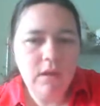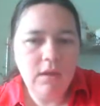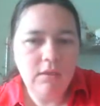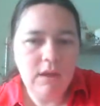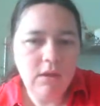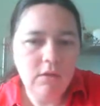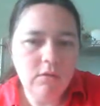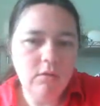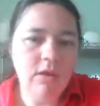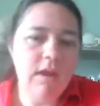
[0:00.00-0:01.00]
And
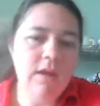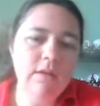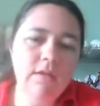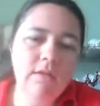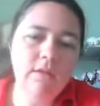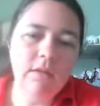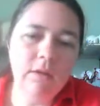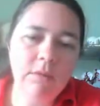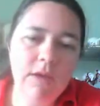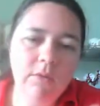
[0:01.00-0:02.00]
there
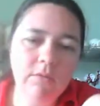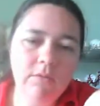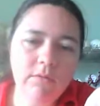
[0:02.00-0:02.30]
we go.